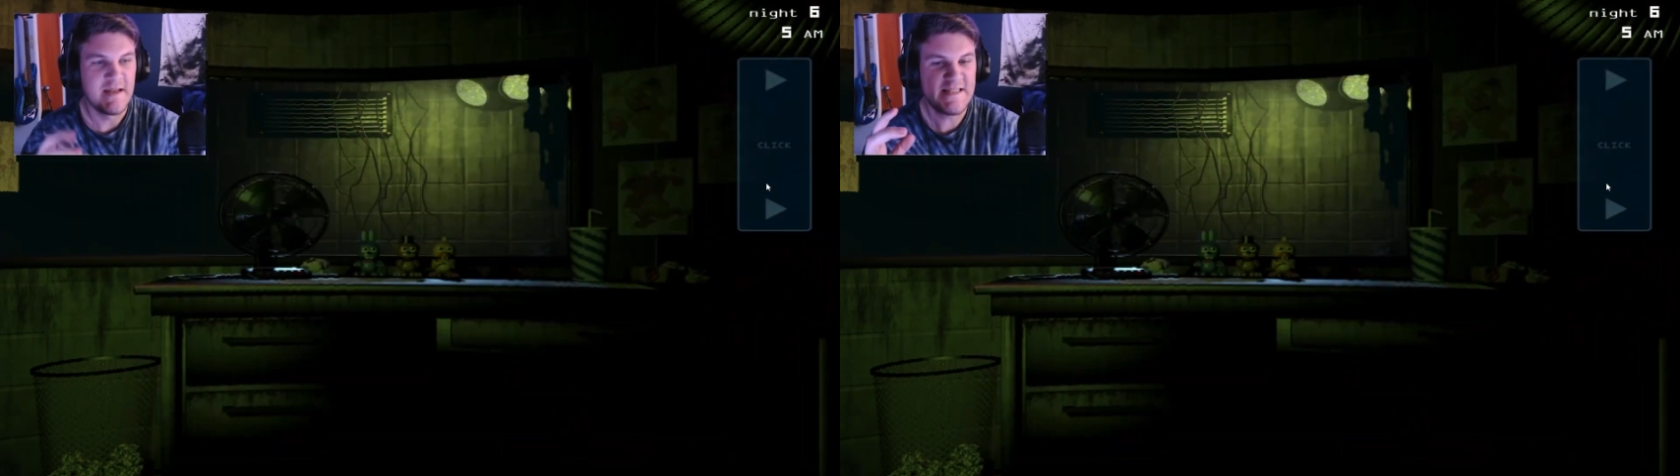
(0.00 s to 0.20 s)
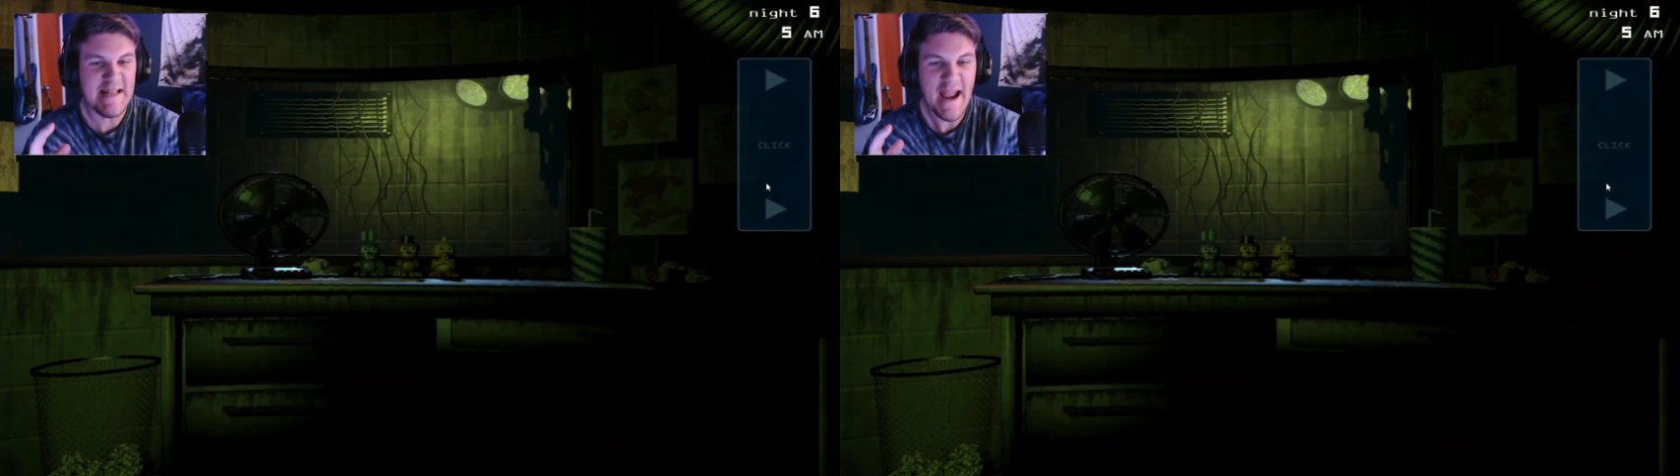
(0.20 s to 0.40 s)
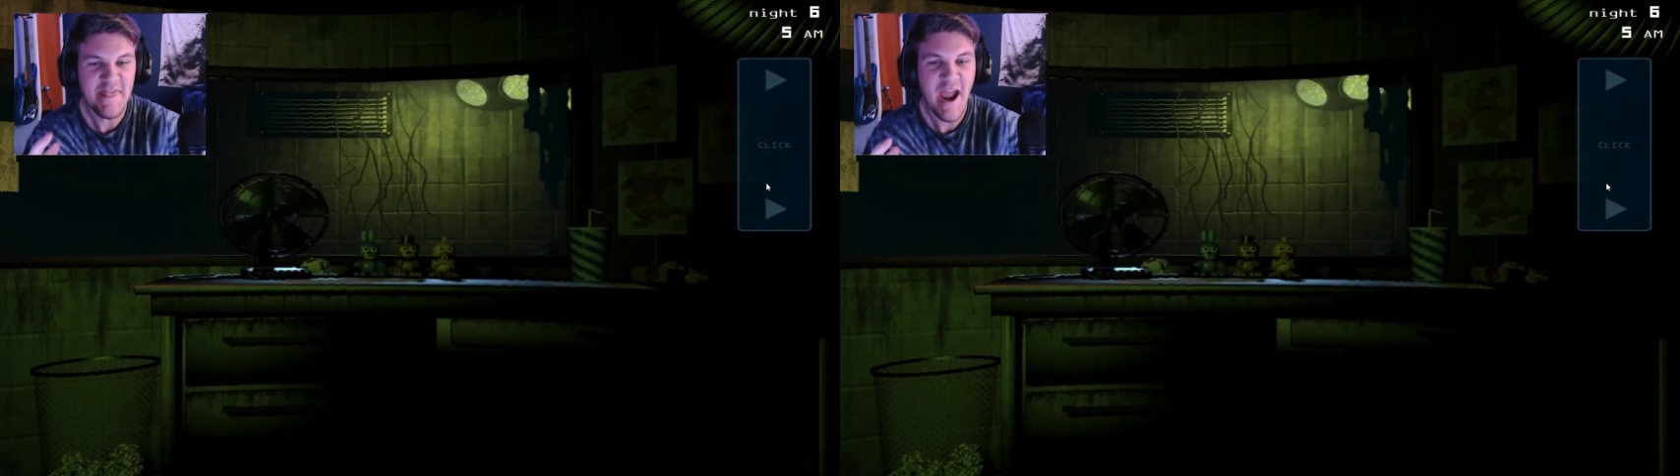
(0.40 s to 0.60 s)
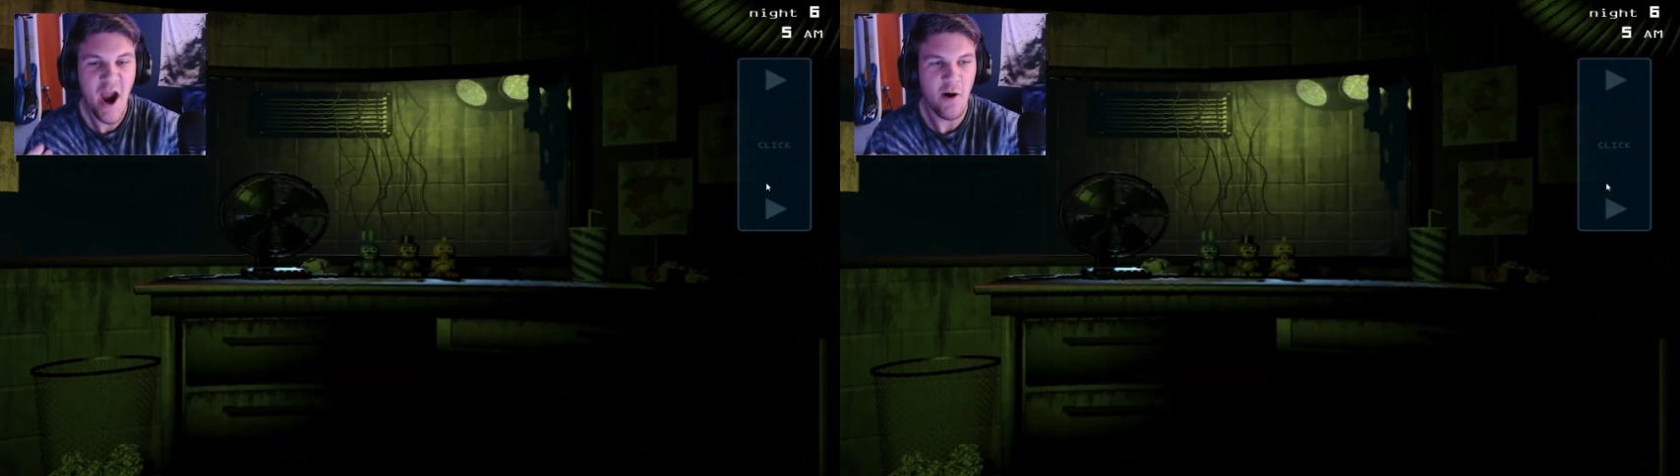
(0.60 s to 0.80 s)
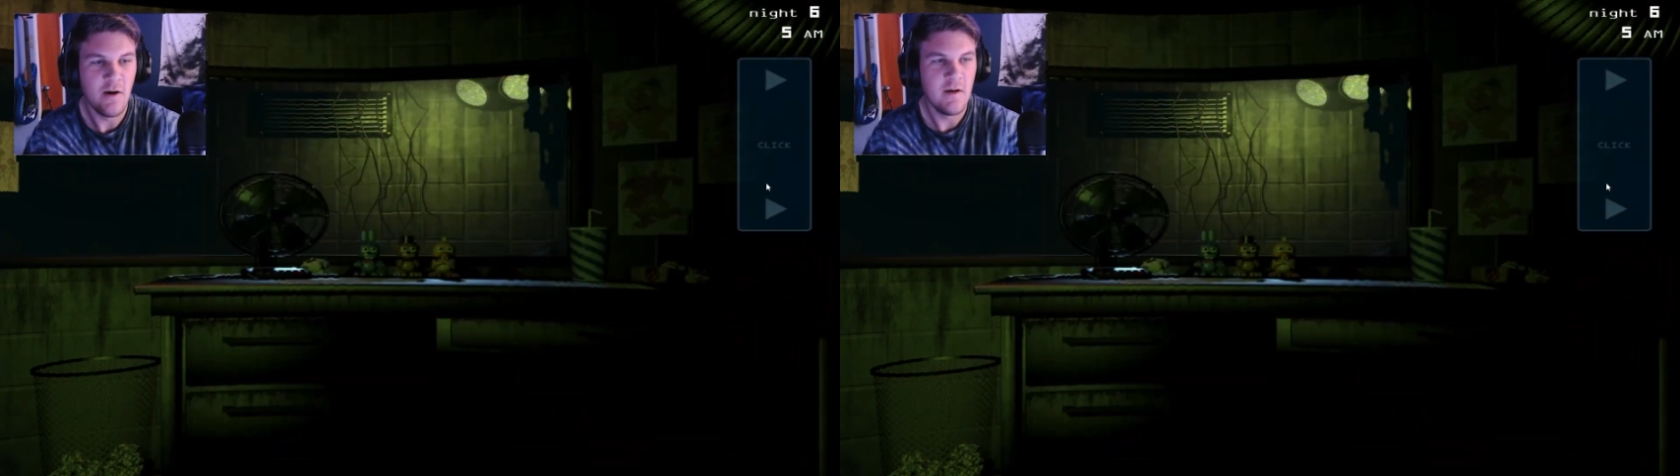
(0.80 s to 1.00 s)
Stay
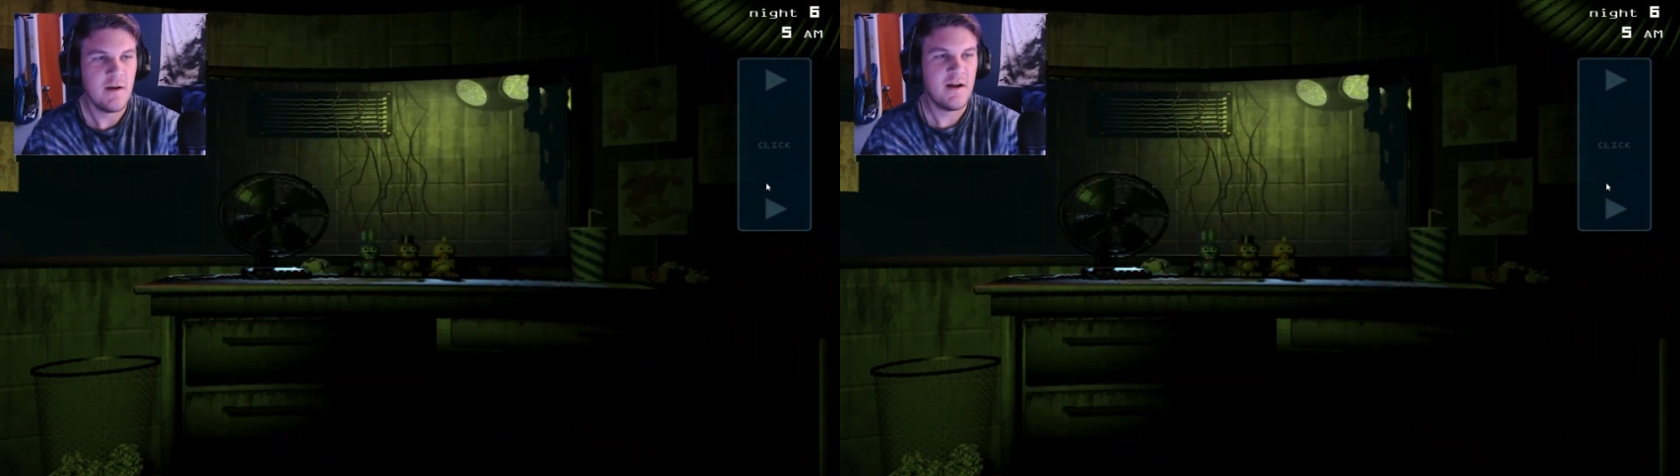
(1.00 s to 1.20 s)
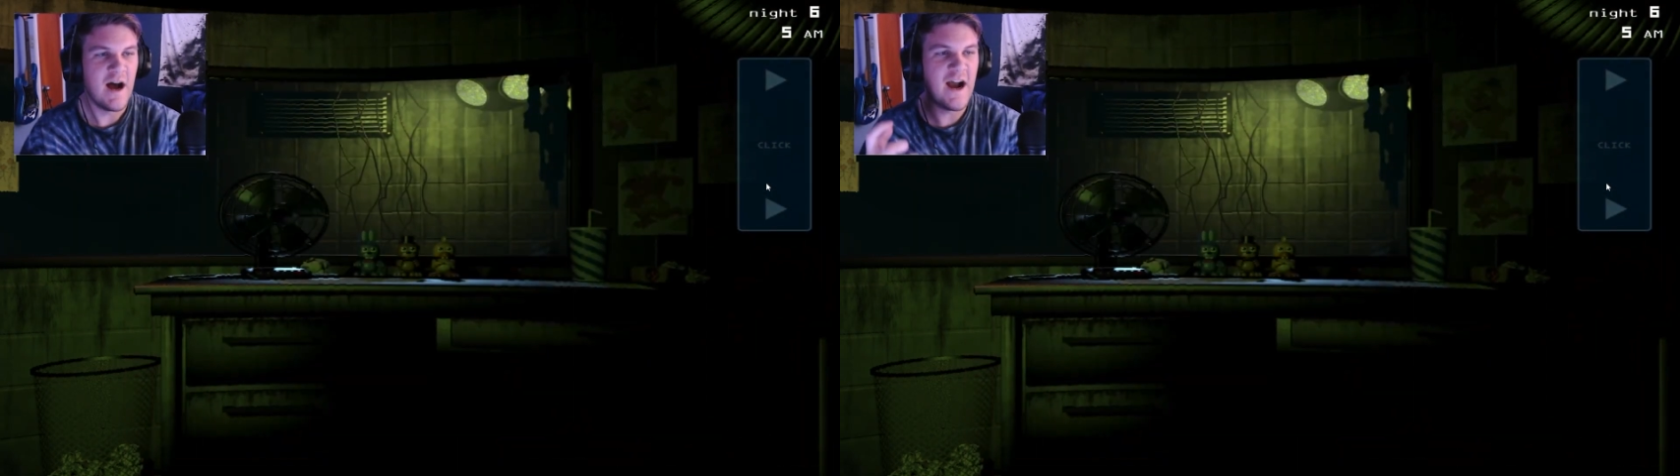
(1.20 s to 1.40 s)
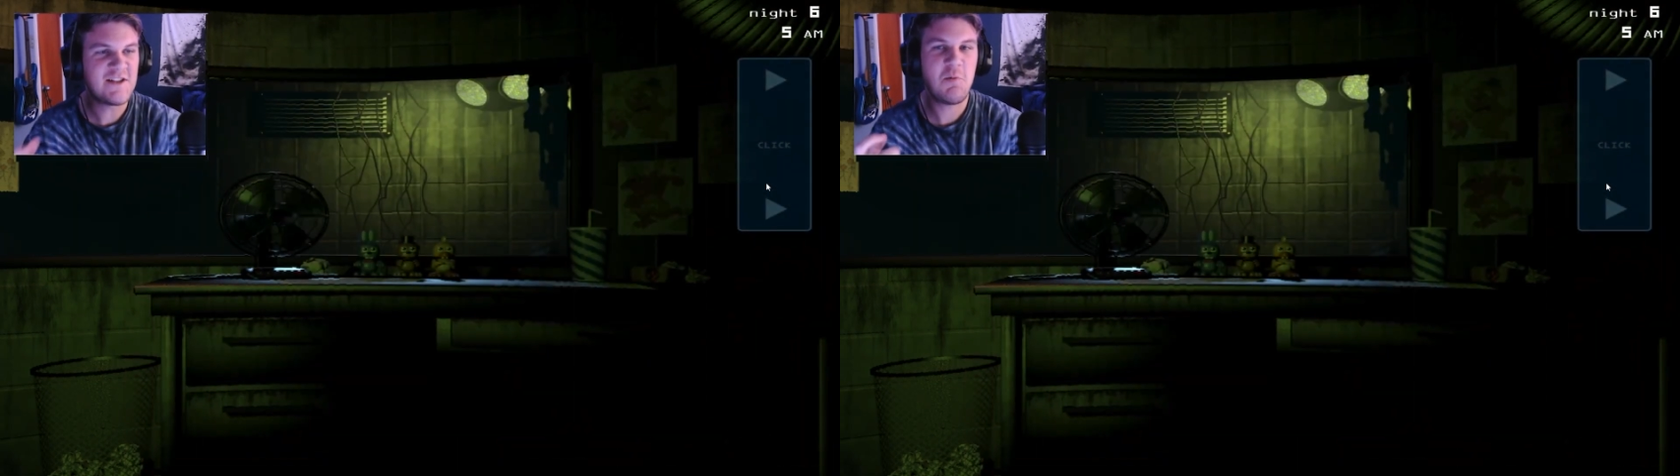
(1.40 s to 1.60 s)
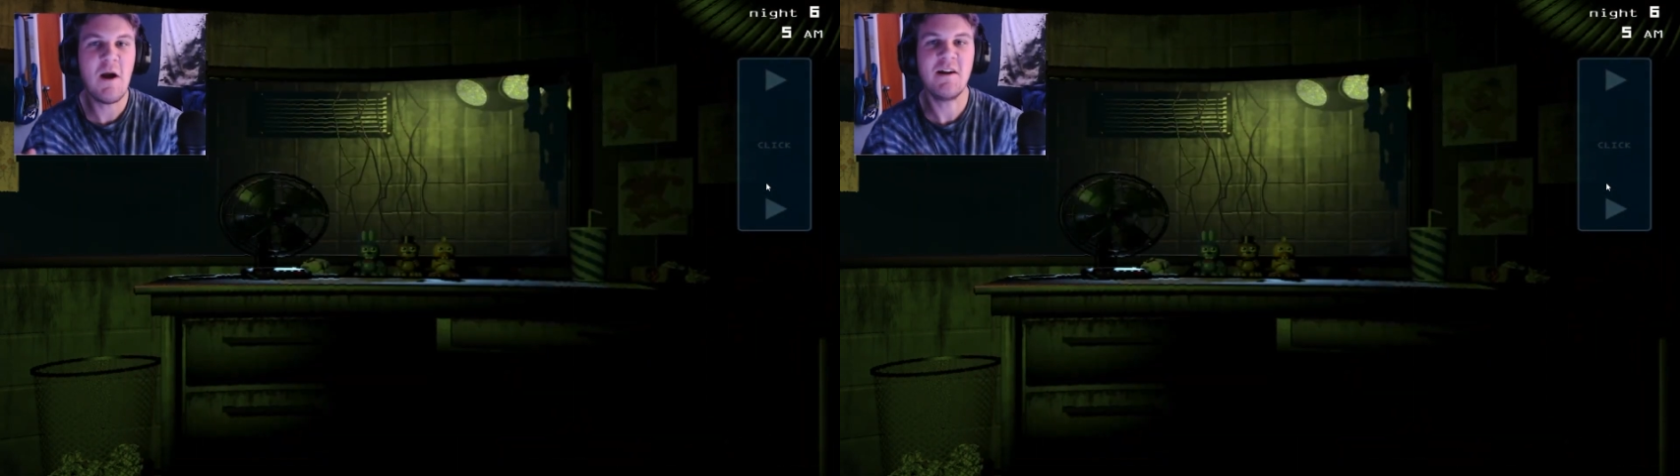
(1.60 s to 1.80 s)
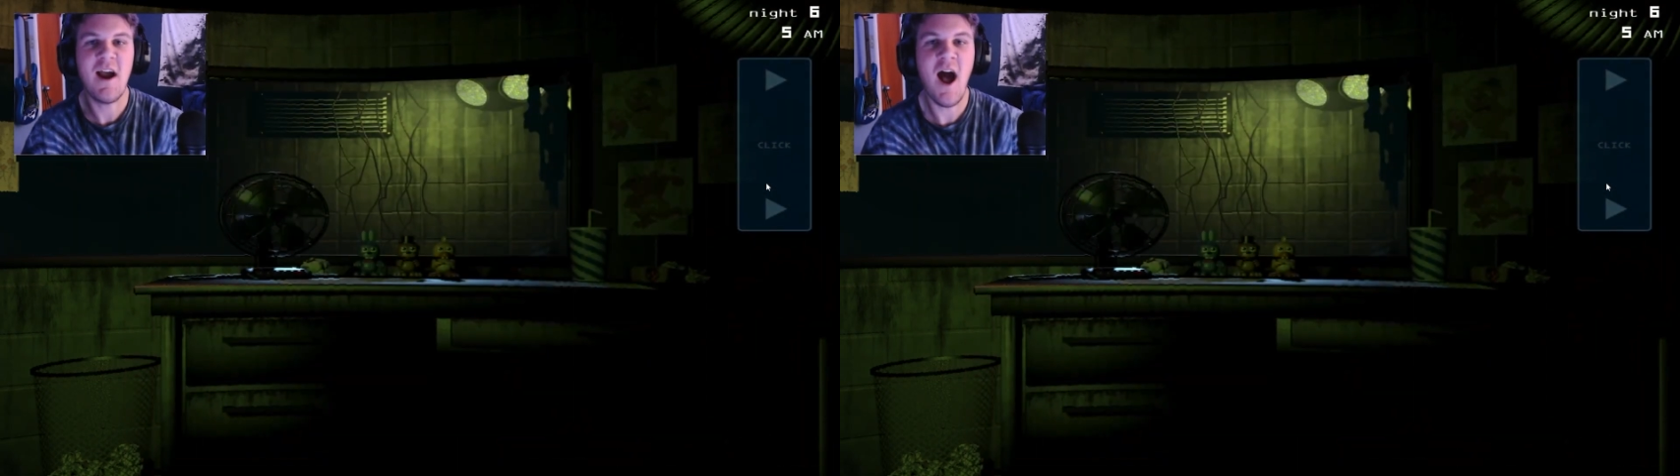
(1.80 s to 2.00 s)
there! I
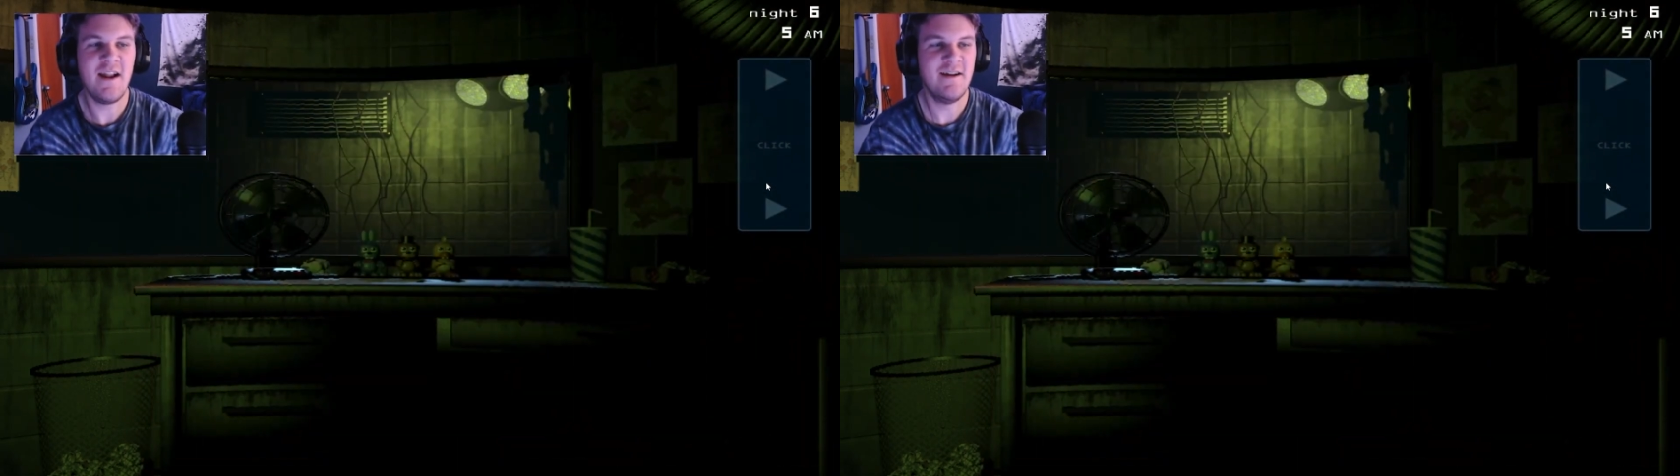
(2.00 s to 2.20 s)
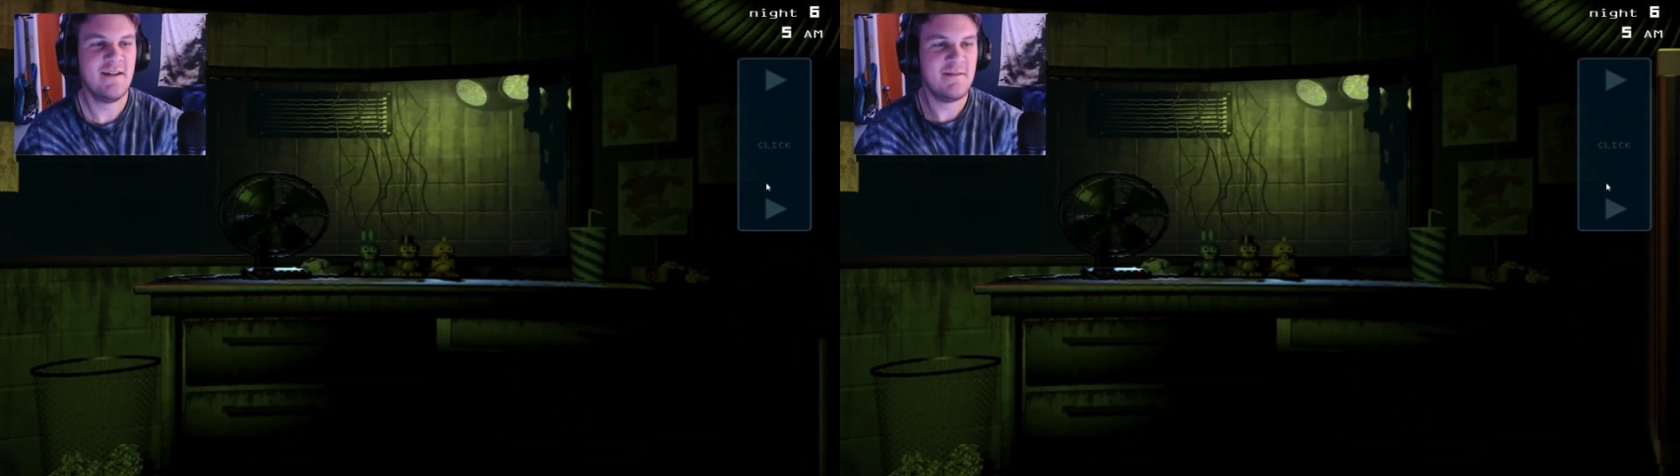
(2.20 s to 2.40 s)
swear to God!